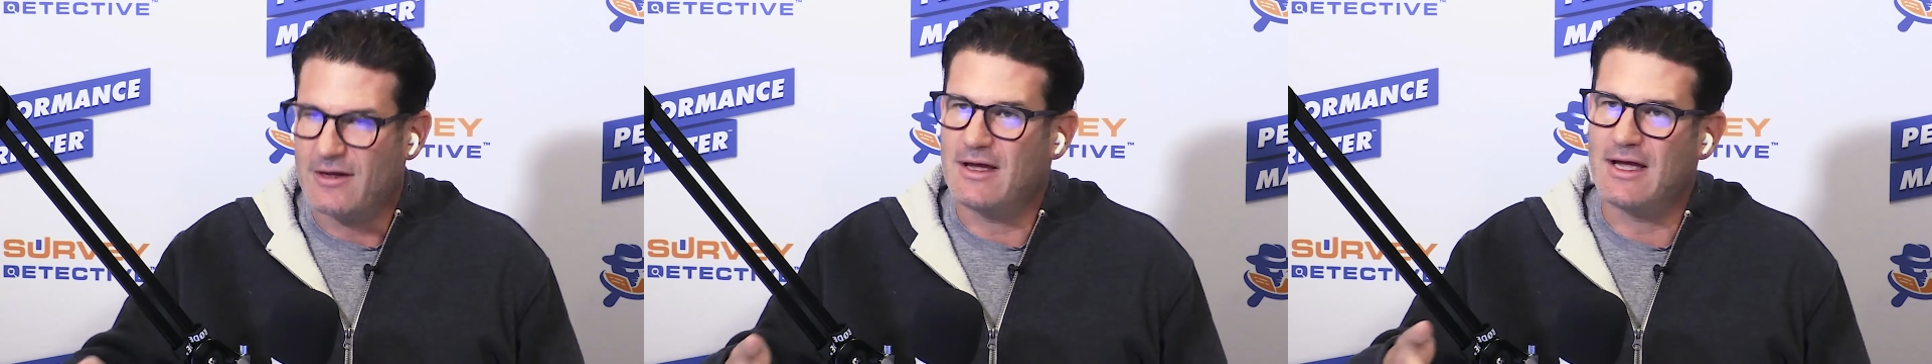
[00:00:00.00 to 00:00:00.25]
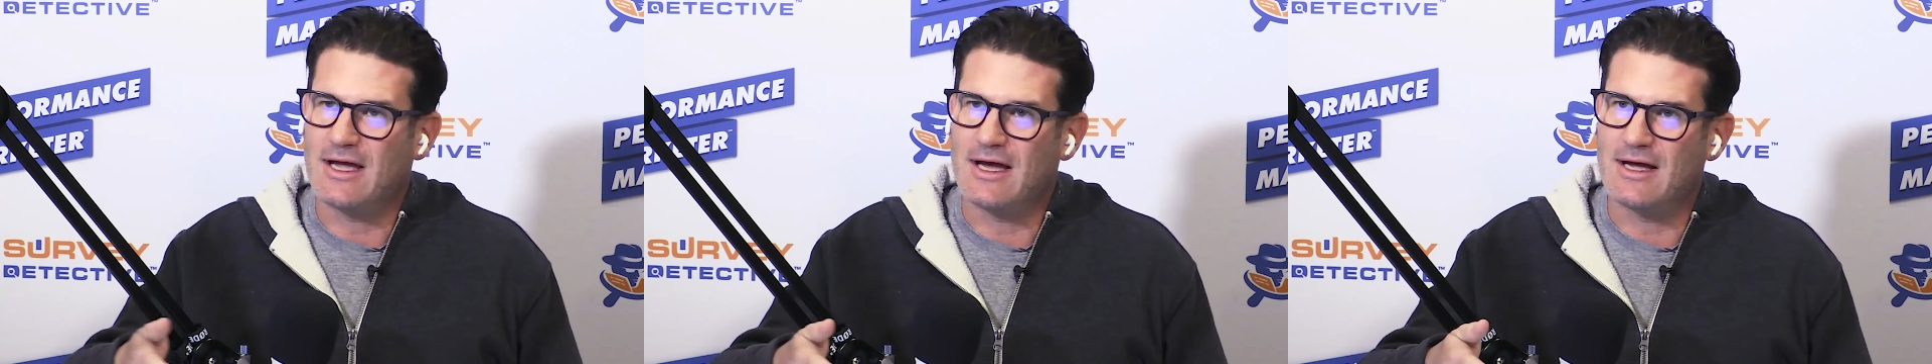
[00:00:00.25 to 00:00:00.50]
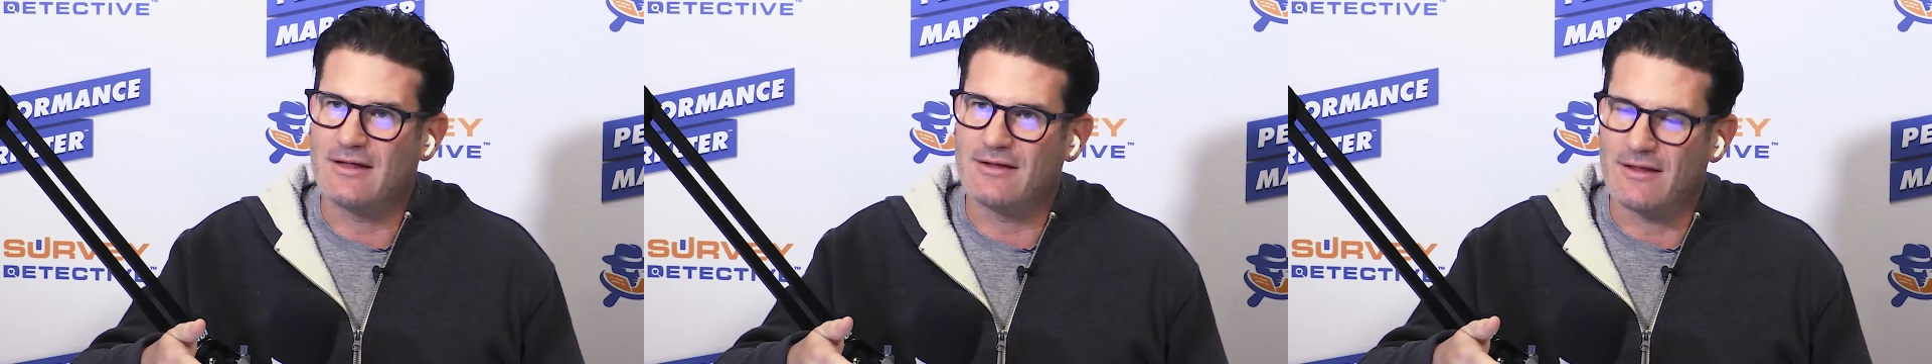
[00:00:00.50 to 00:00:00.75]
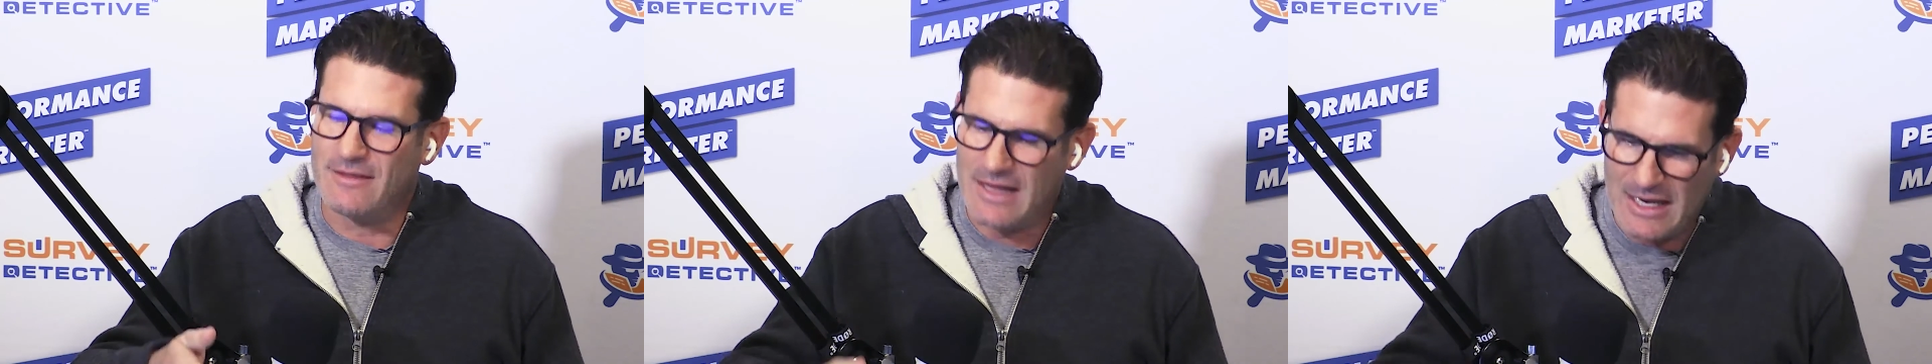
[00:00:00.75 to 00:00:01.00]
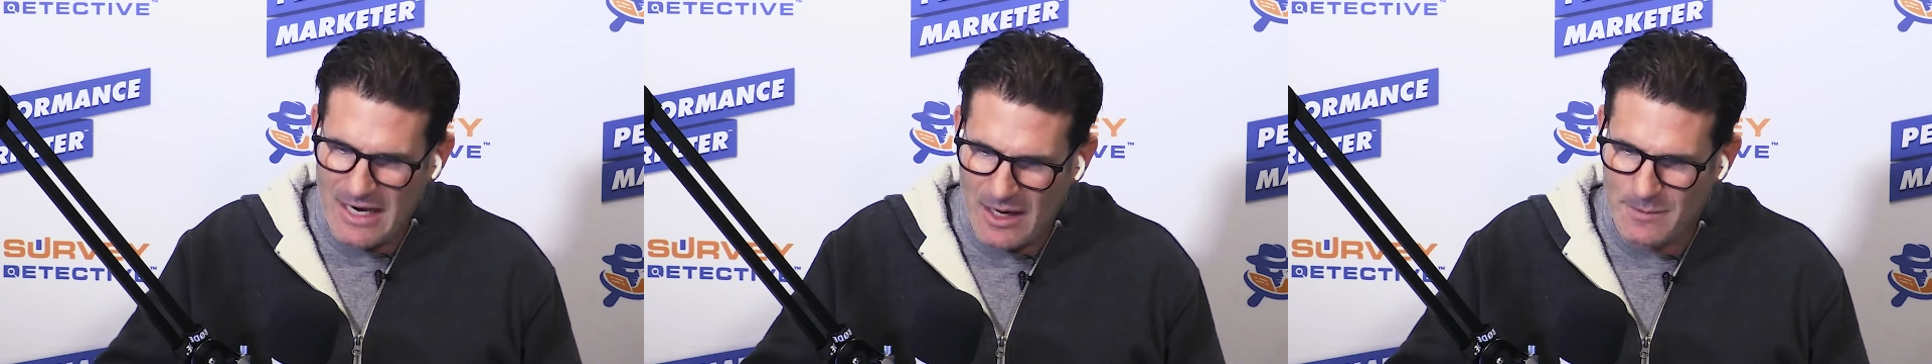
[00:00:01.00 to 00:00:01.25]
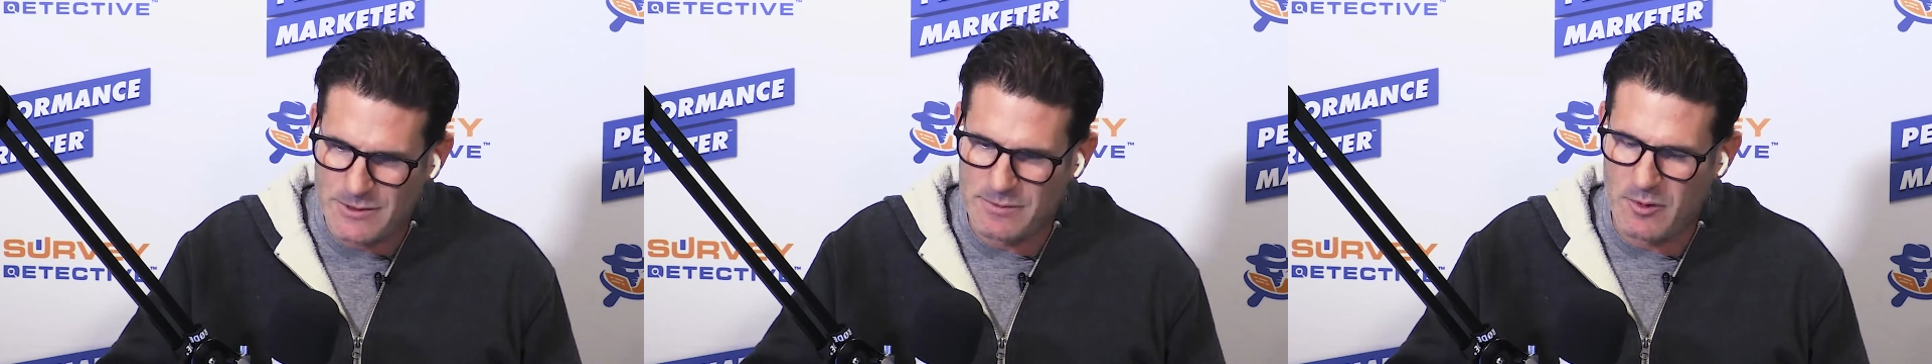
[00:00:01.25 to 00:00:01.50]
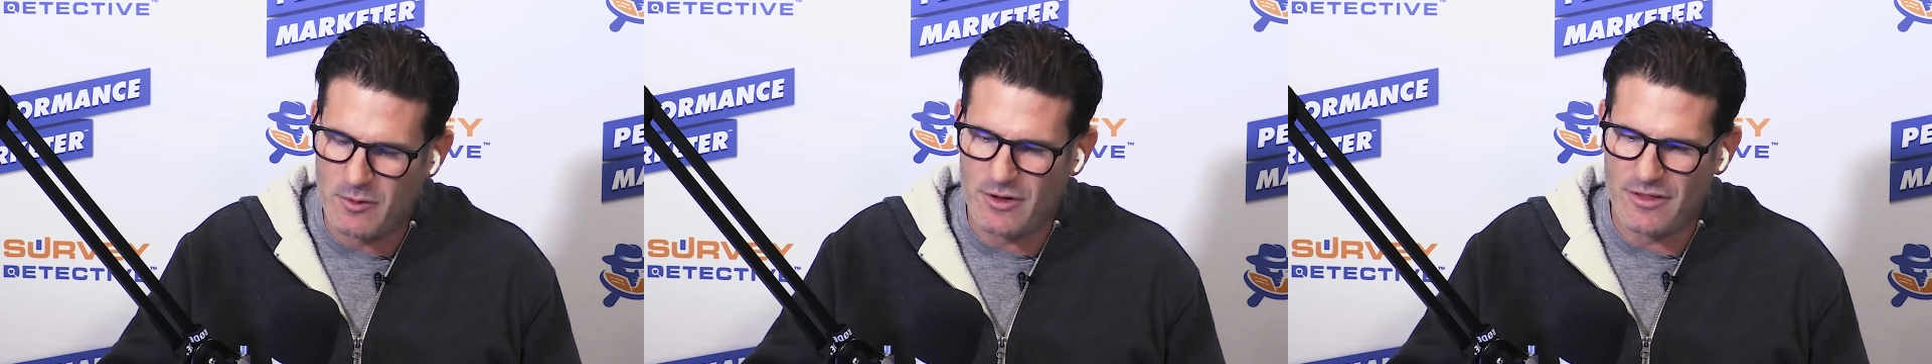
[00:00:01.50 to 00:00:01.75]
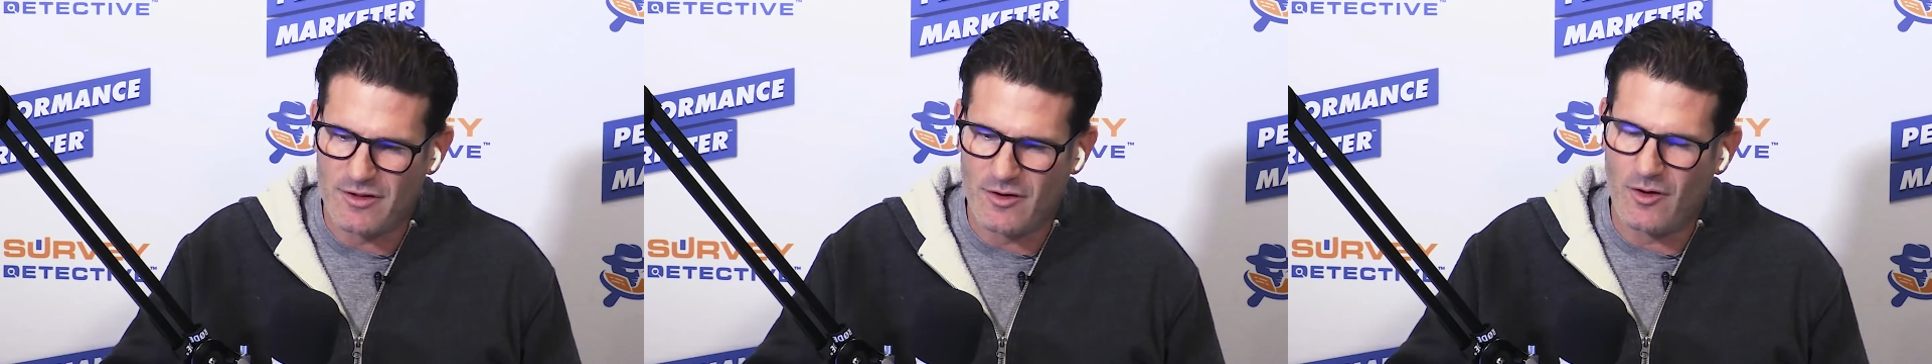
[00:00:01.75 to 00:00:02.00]
And that helps me
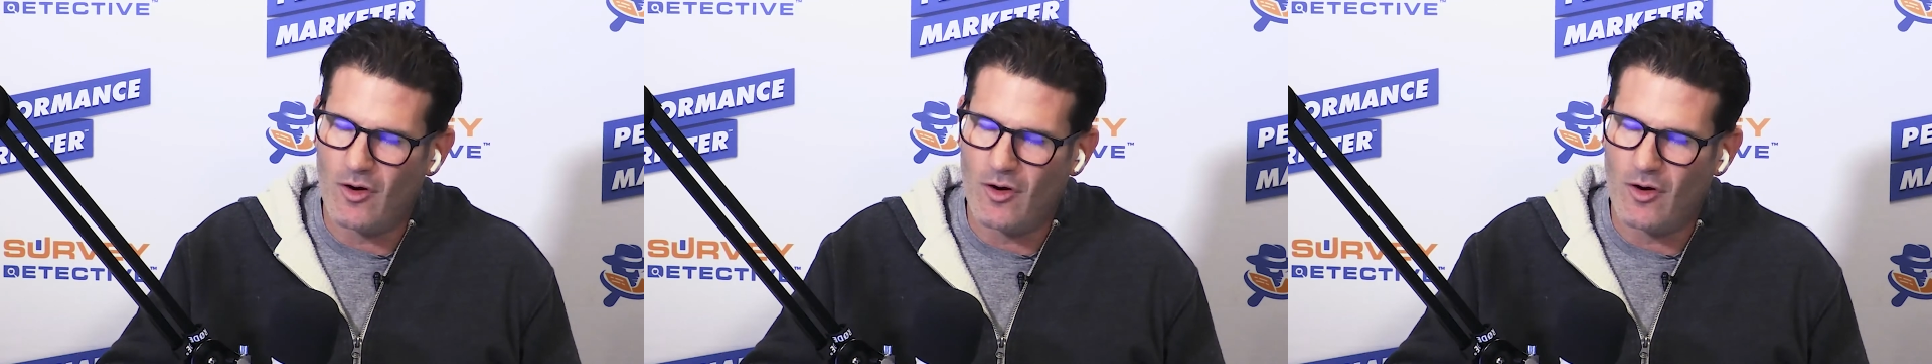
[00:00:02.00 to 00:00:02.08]
with